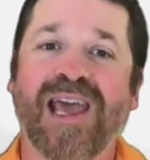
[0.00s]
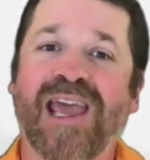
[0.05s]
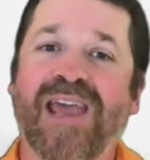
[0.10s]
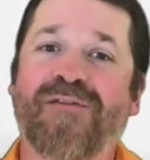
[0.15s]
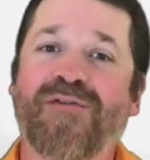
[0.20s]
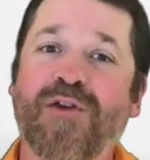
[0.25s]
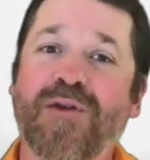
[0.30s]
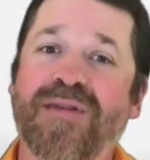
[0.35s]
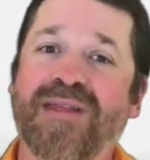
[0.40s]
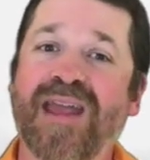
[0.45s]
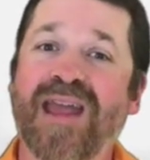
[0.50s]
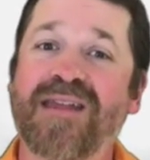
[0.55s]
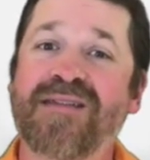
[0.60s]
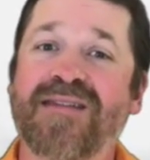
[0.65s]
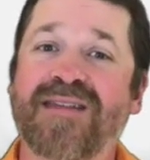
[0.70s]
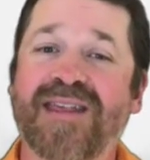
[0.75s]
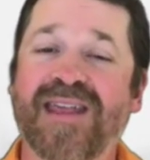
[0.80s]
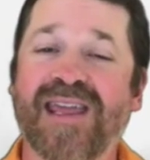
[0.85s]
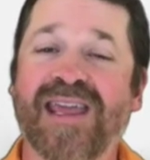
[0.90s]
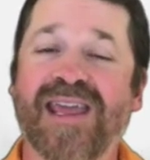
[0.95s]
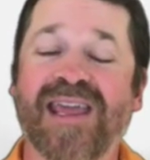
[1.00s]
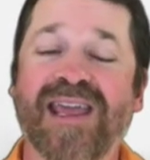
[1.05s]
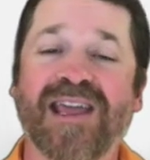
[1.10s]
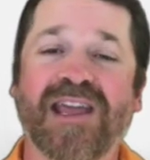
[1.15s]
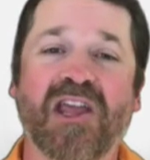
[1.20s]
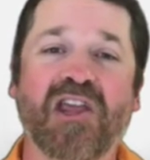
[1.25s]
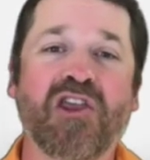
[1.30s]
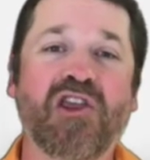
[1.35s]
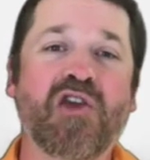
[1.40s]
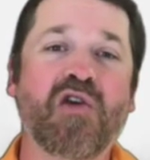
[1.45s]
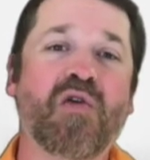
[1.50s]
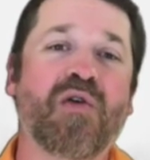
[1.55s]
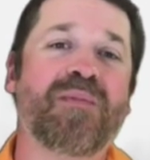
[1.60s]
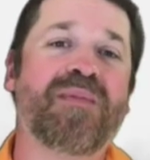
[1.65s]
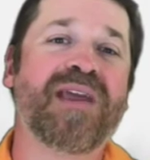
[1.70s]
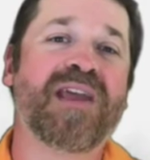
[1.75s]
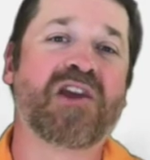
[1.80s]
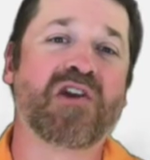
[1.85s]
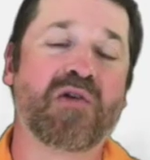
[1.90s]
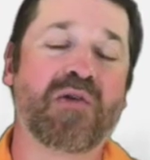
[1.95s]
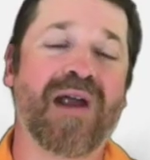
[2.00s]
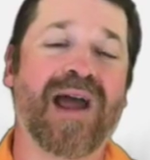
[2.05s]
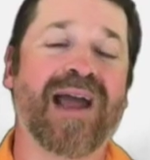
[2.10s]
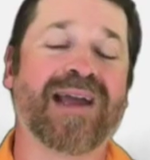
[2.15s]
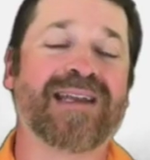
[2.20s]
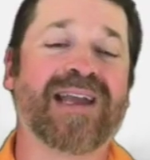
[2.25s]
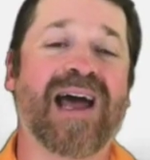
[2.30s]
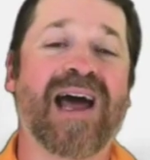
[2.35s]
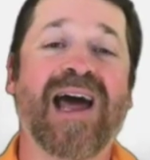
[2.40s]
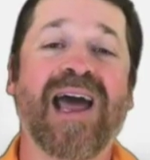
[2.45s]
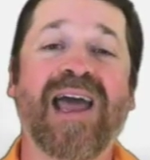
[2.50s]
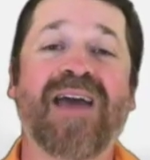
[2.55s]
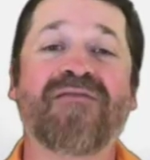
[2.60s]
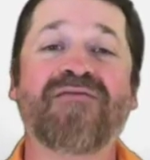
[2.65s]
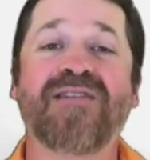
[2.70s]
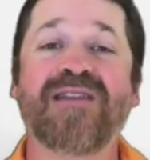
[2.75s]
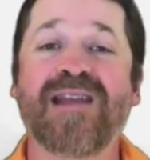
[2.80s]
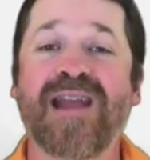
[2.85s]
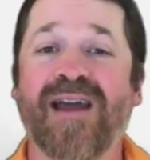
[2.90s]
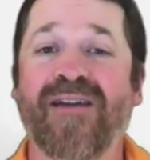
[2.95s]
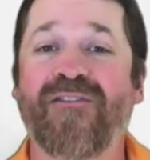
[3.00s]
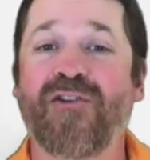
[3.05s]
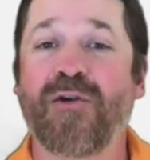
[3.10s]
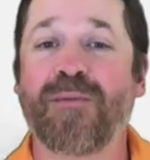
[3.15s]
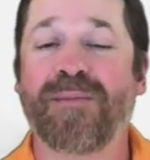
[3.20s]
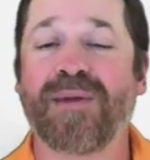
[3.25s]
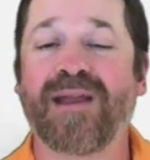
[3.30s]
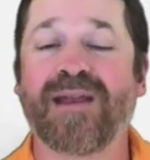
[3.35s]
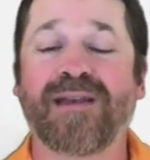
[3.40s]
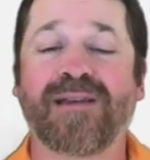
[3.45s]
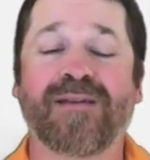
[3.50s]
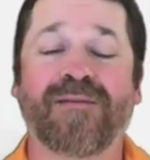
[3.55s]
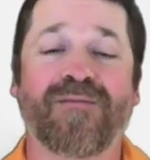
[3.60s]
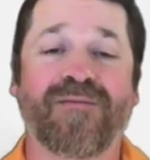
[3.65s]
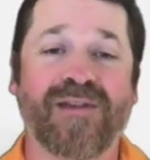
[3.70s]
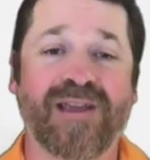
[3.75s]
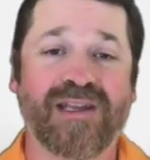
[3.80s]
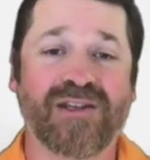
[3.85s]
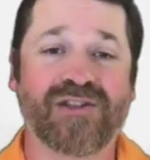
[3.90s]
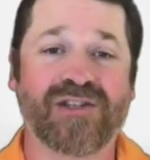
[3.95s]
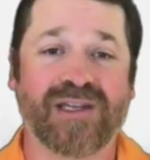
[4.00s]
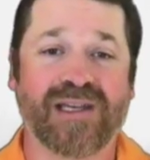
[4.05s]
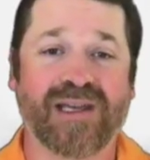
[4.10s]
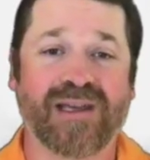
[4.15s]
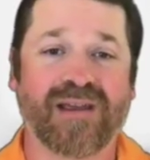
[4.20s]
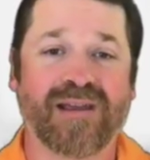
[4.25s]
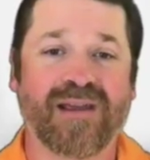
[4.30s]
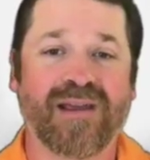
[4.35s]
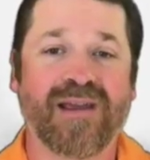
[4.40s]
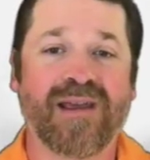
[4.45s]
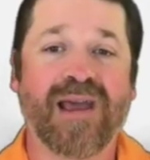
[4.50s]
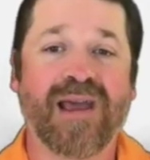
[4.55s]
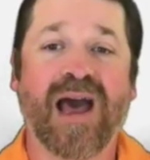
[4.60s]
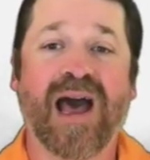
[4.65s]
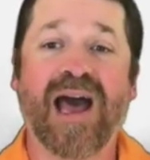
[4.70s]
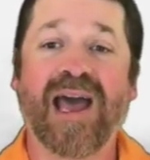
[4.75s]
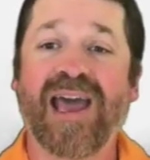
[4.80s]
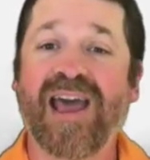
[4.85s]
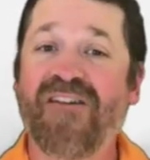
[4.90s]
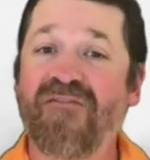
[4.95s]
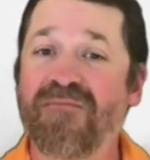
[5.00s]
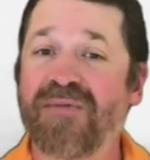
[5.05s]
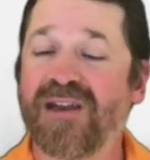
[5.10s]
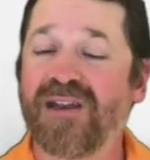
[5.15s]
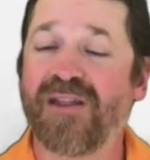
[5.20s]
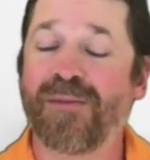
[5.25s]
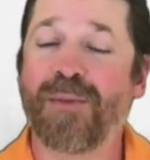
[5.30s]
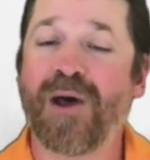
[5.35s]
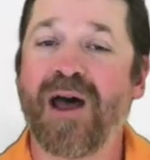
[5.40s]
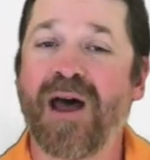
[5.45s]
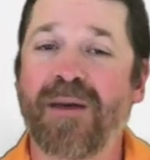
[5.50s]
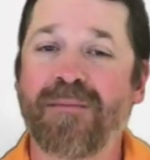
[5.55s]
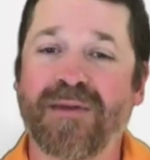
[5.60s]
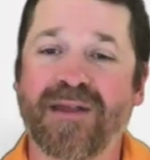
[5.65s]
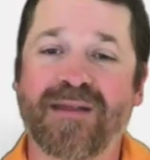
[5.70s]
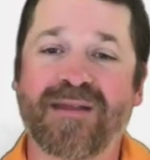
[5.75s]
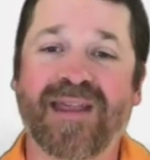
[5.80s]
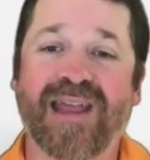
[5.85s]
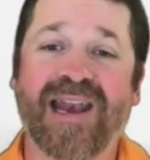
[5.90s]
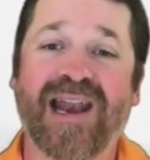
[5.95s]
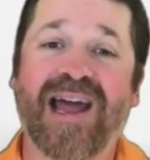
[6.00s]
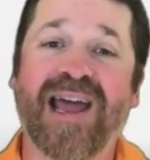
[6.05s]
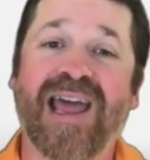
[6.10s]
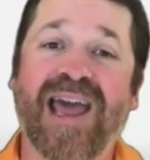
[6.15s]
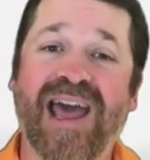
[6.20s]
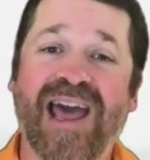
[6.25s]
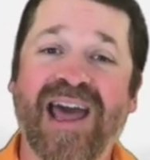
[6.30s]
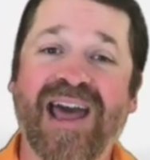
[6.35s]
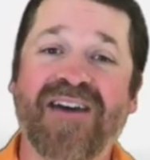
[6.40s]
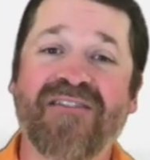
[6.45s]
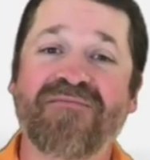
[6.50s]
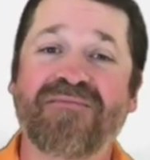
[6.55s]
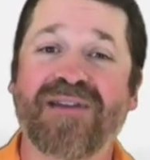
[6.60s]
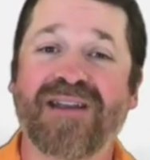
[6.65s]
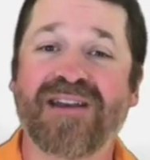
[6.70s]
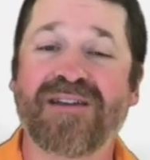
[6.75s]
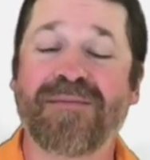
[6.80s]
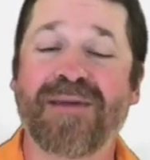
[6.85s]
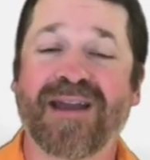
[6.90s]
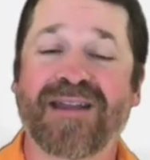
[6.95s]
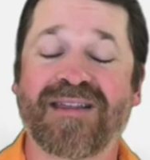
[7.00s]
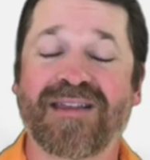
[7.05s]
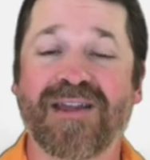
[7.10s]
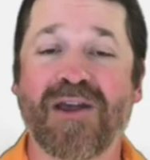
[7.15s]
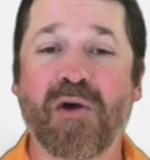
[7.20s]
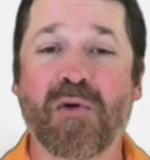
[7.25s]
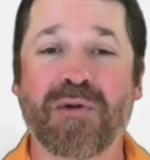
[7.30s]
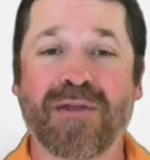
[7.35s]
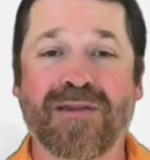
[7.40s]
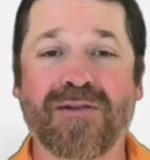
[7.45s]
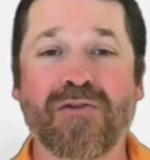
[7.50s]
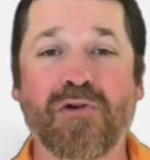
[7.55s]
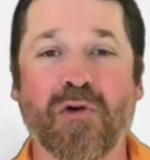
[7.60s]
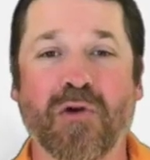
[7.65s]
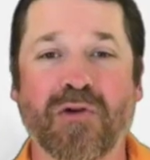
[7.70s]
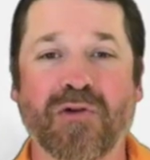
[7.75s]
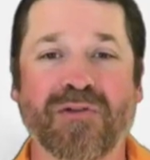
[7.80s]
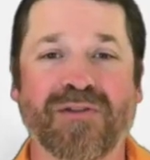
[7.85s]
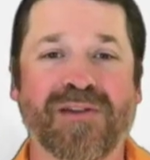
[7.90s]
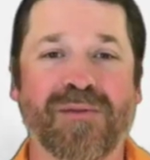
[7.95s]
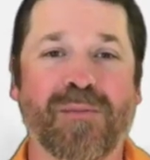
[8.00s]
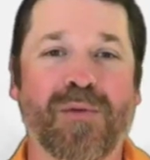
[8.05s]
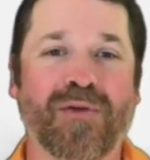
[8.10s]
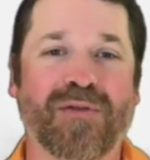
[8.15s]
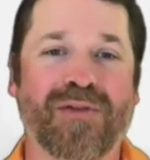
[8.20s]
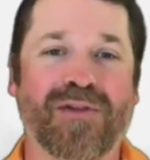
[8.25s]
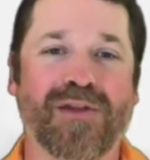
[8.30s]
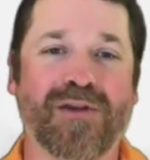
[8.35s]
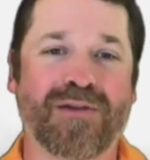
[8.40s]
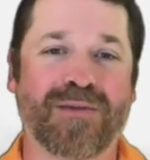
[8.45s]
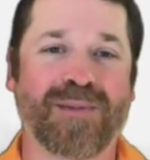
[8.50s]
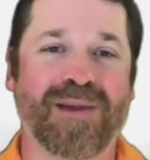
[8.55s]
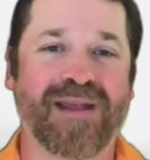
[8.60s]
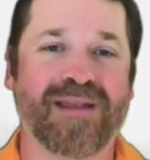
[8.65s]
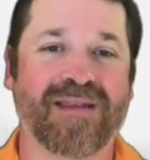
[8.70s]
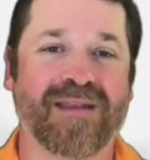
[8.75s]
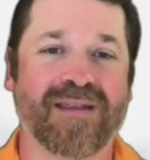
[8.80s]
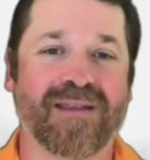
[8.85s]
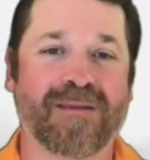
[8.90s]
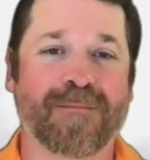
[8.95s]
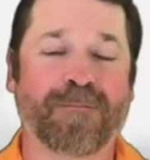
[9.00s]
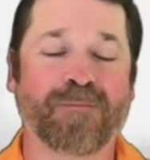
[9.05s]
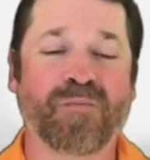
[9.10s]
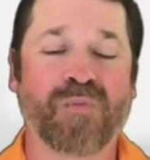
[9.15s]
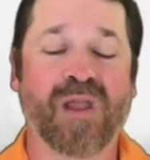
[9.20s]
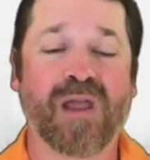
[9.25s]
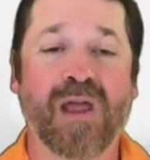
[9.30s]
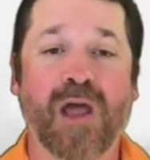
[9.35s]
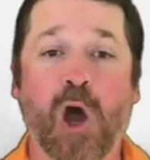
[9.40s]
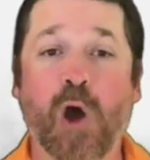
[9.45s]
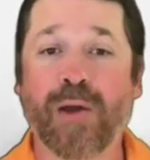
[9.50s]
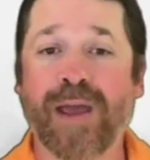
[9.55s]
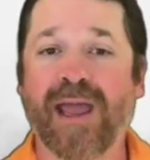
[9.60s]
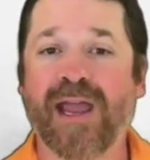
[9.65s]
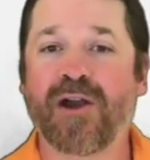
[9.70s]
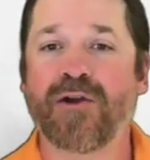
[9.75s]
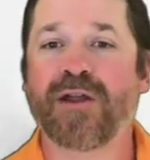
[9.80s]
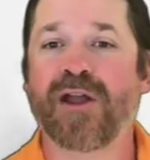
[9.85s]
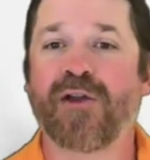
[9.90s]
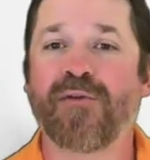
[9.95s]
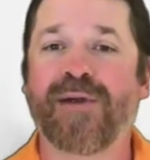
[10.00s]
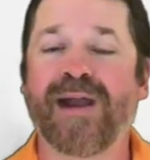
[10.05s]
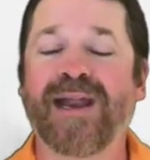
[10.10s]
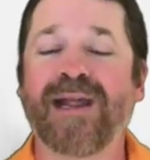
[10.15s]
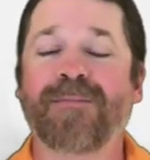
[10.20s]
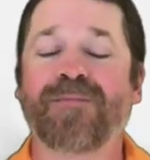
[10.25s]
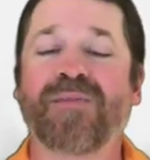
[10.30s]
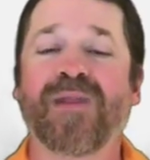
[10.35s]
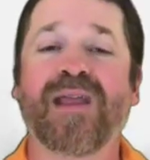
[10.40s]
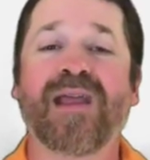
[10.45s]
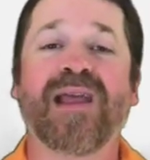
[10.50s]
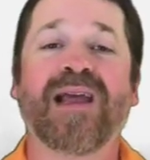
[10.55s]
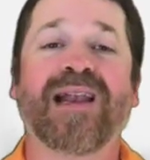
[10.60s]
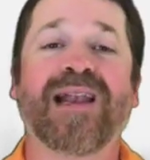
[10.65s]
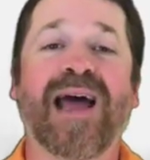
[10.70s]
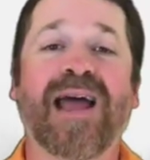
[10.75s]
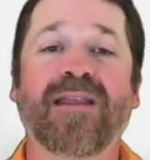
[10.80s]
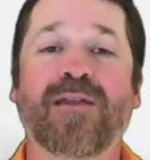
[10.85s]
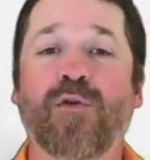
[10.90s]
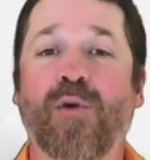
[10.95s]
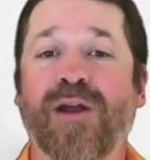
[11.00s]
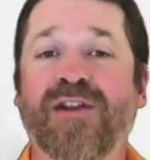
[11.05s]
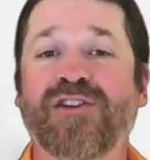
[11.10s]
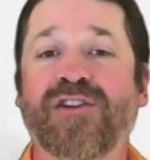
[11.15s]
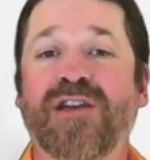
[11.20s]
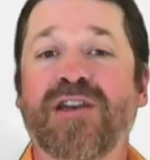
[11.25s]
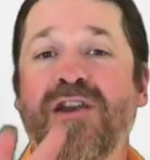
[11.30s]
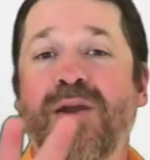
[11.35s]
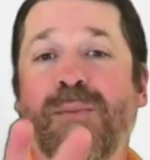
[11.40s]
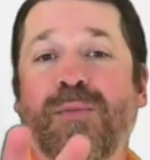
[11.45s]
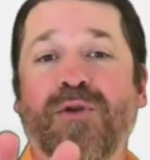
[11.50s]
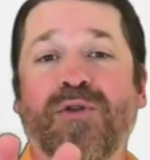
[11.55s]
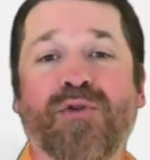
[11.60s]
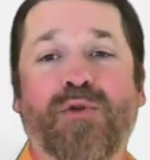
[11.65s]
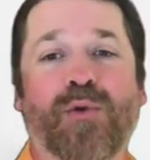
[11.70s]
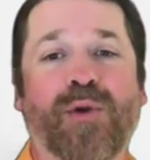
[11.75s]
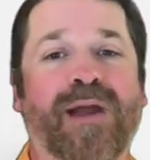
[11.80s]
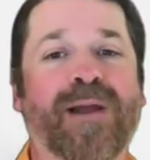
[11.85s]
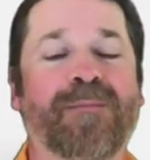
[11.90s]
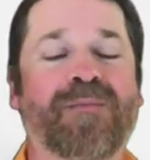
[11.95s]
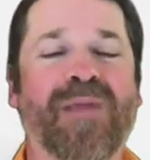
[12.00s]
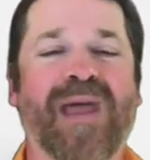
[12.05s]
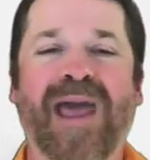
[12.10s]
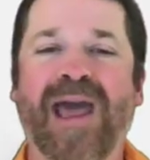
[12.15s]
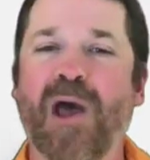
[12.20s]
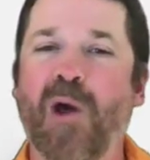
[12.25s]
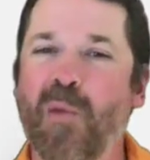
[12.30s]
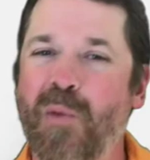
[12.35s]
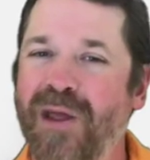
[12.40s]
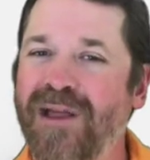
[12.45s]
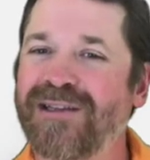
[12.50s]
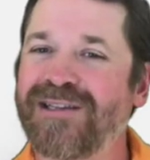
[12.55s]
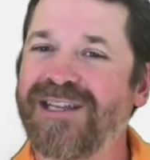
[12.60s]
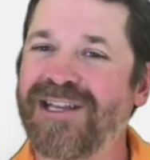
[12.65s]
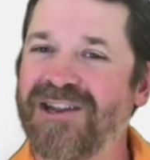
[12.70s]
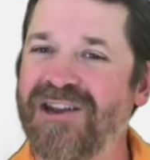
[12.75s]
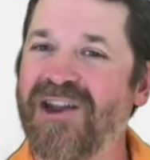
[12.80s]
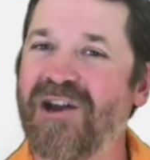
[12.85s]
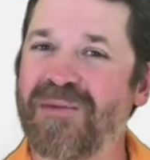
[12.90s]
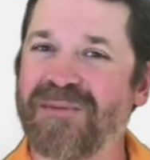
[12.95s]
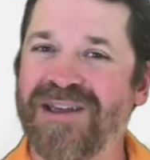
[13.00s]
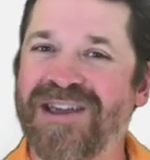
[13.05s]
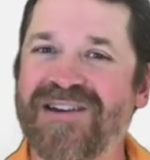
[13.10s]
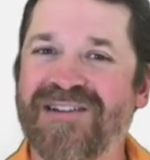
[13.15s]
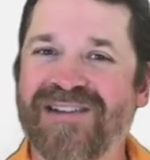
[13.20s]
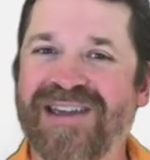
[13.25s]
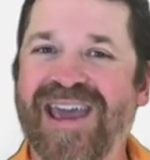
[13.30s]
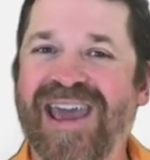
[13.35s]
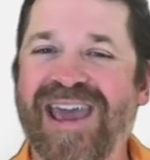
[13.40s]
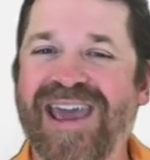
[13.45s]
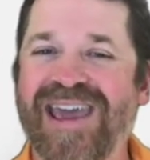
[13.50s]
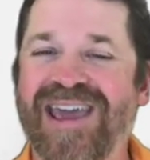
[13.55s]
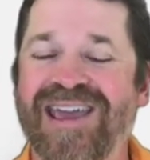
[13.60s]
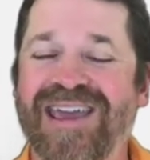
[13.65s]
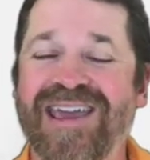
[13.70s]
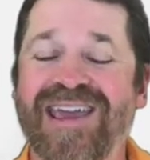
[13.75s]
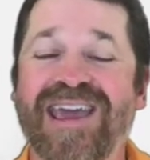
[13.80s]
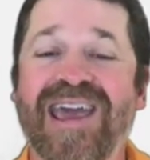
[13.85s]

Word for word: If you said C, you would be correct. I have never been to Fiji. I have been to the Bahamas and I have been to Mexico and snorkeled at both of those places. Okay, here we go. You ready? Last question, number three. How well do you know me, okay?